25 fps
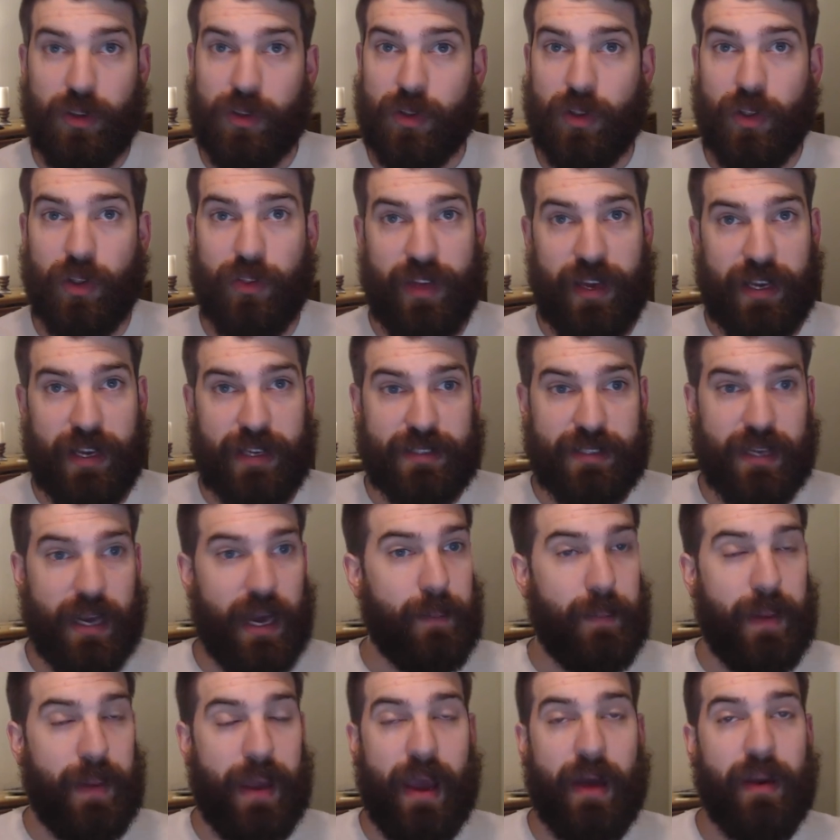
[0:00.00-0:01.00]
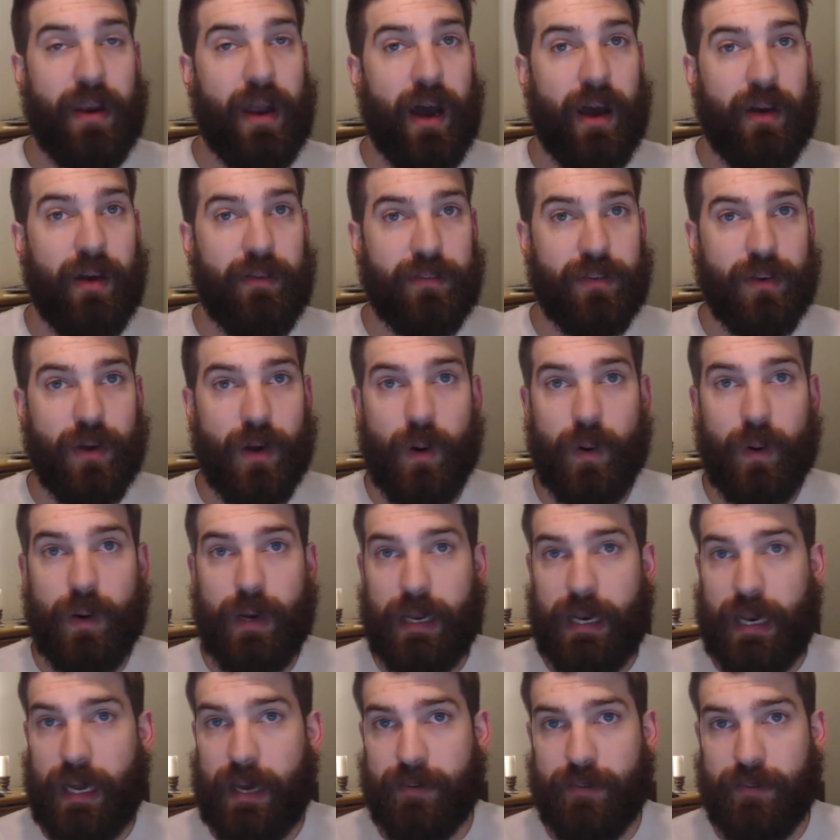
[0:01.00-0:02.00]
certain little things that I may not have
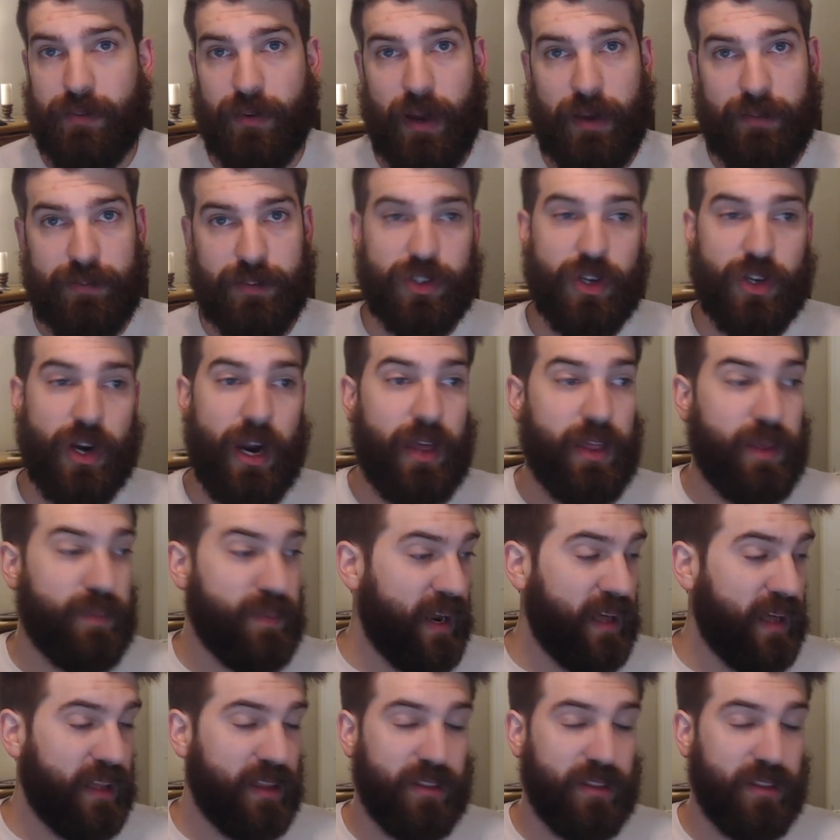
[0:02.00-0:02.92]
known, and I've tried them,